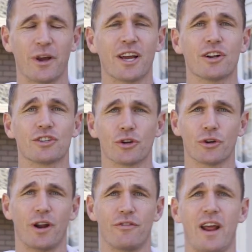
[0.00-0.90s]
we're going to
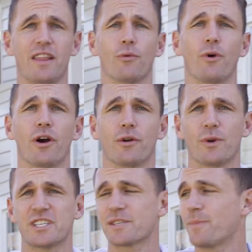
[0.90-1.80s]
do around the world,
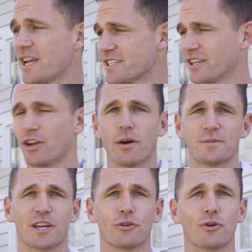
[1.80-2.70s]
which is basically an
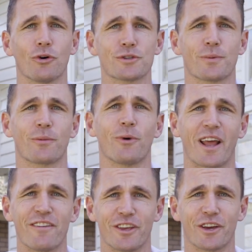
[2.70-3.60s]
obstacle course with
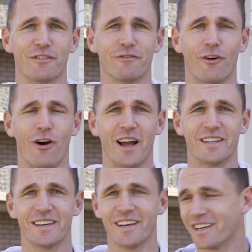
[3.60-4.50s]
whatever you can
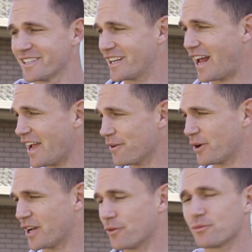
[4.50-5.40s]
find. Today,
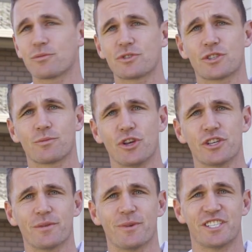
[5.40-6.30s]
we're going to
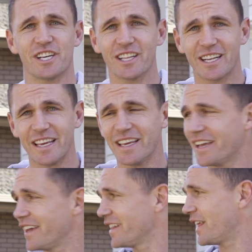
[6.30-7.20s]
use some agility,
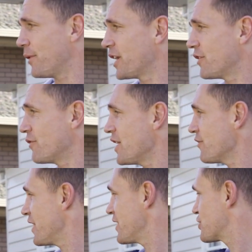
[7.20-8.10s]
then we're going to run
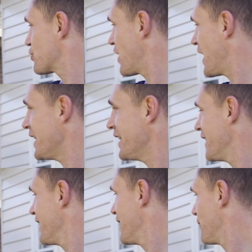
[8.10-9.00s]
around the tree,
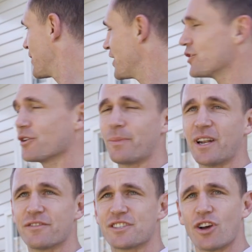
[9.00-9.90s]
we're going to do a bit
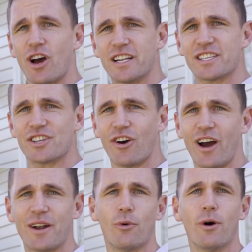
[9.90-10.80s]
of side to
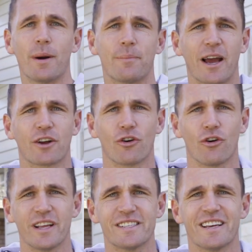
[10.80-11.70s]
side, warm up our
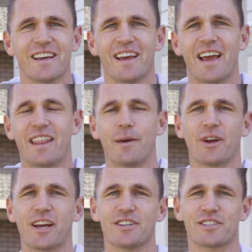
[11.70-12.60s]
groins, and then we're
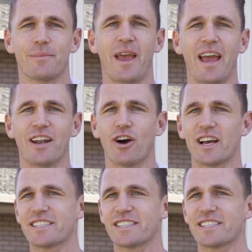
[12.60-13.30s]
going to do some hand-eye